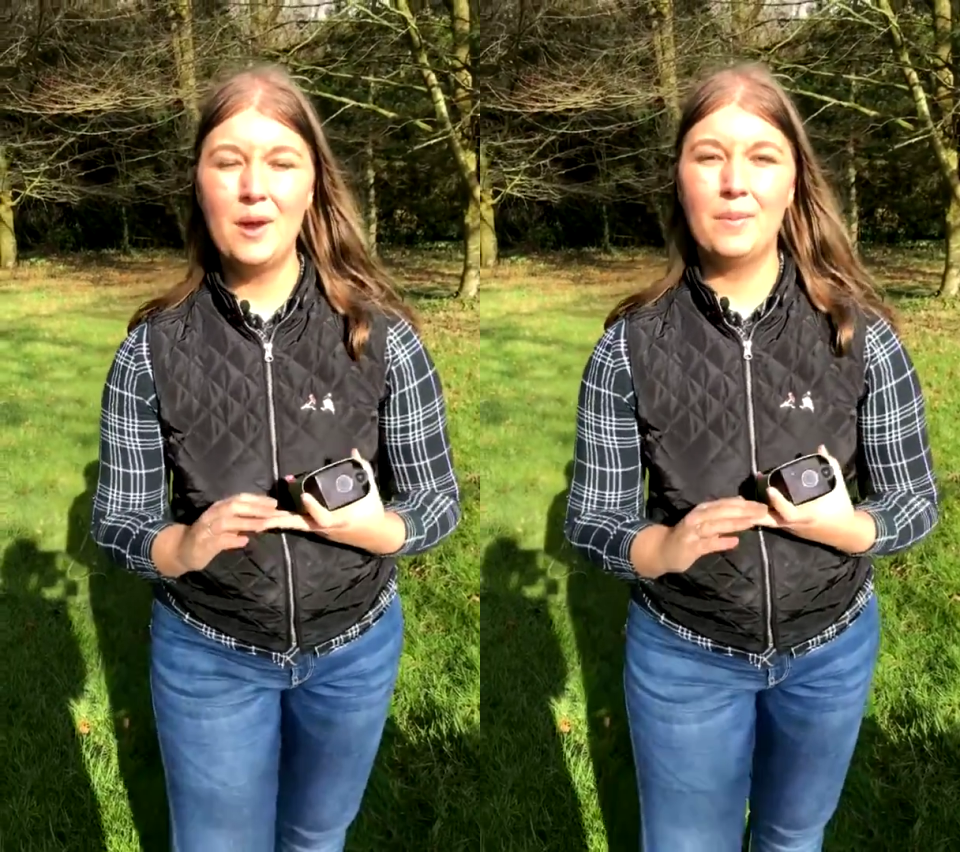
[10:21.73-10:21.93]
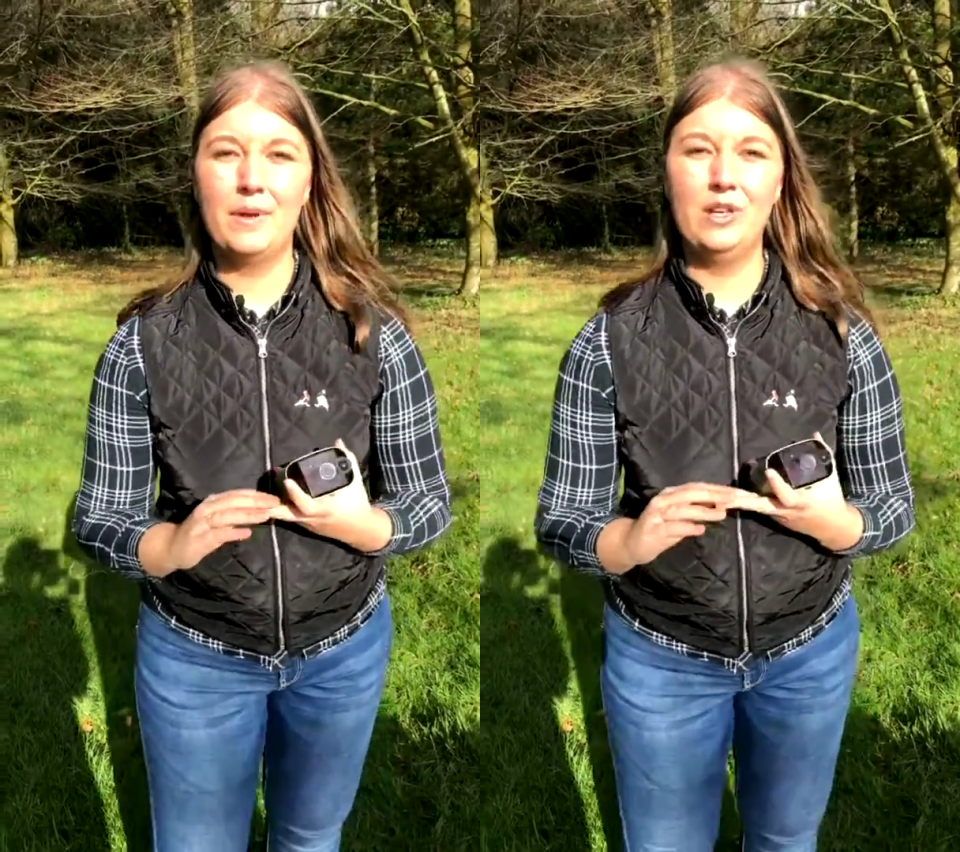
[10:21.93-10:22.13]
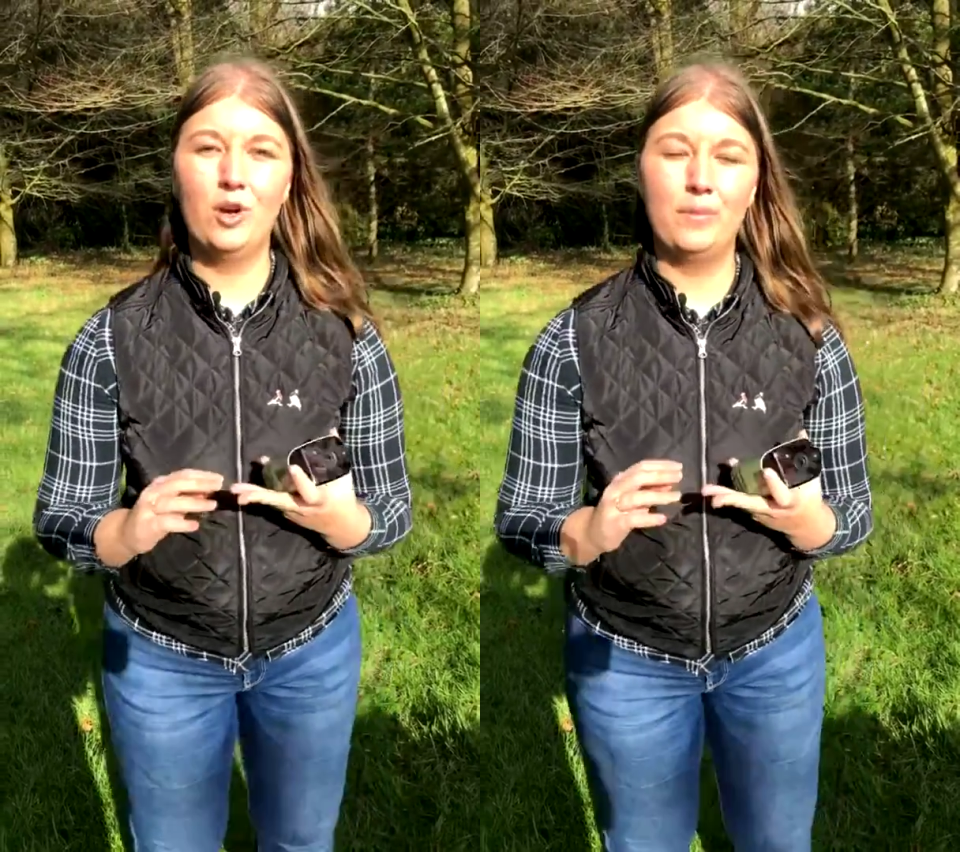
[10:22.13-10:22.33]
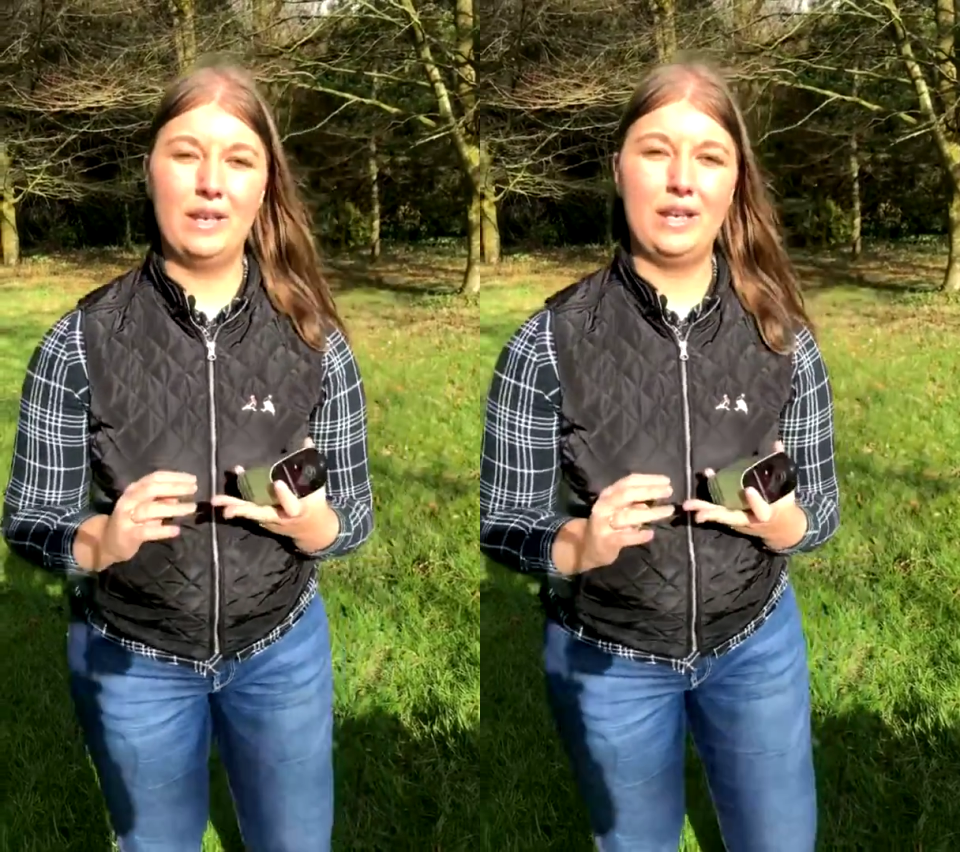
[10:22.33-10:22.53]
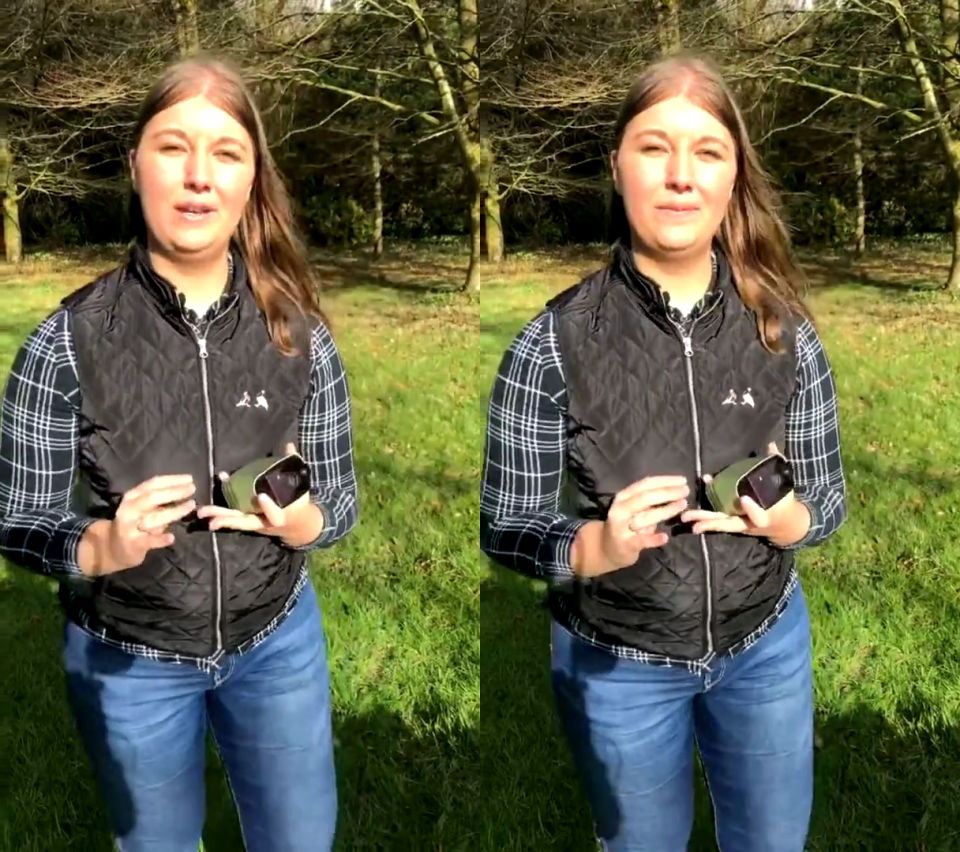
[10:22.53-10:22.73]
But
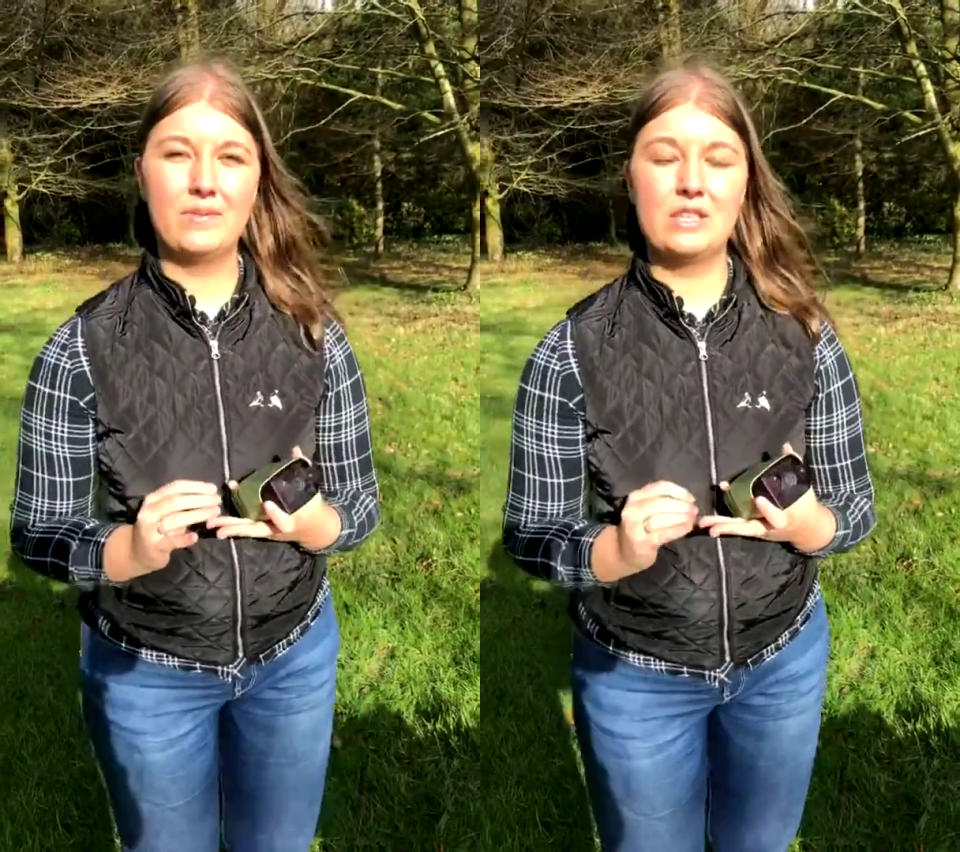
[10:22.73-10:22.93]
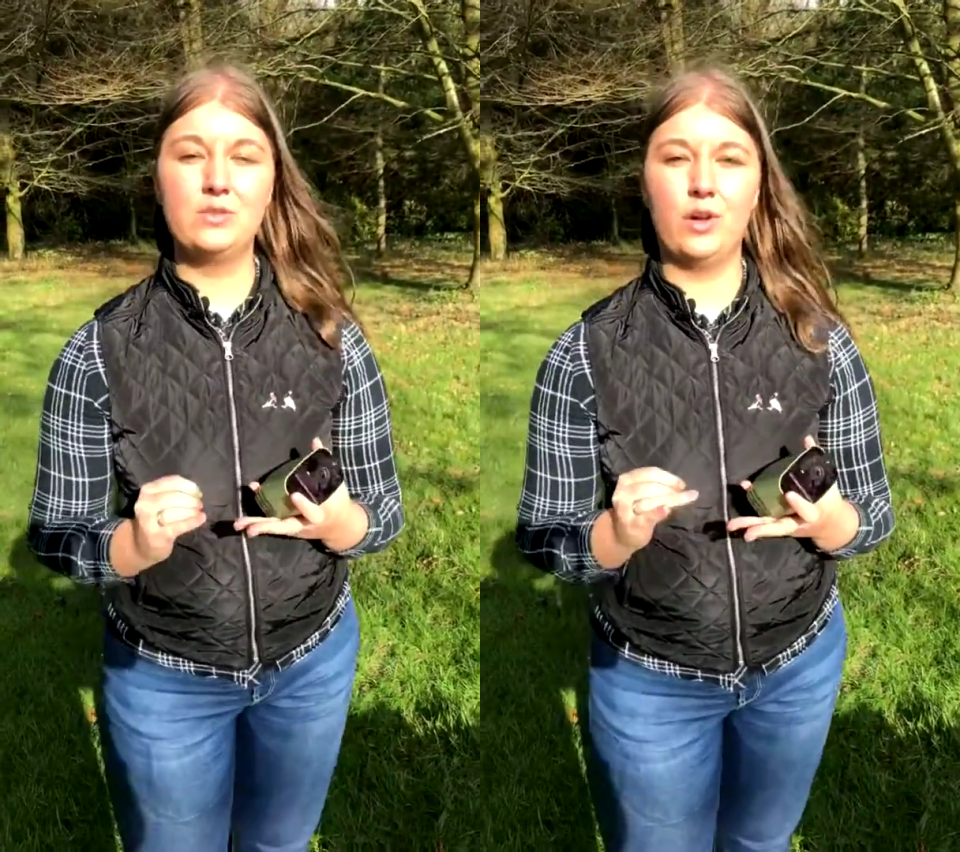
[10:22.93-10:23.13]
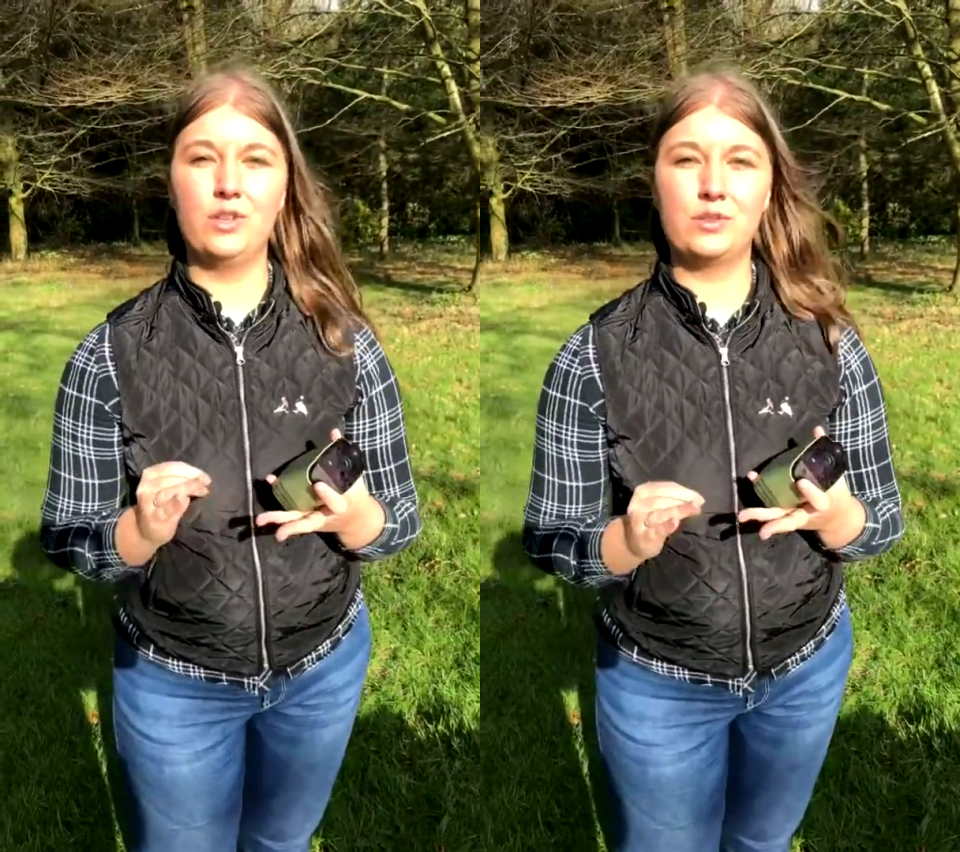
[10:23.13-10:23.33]
normally swallows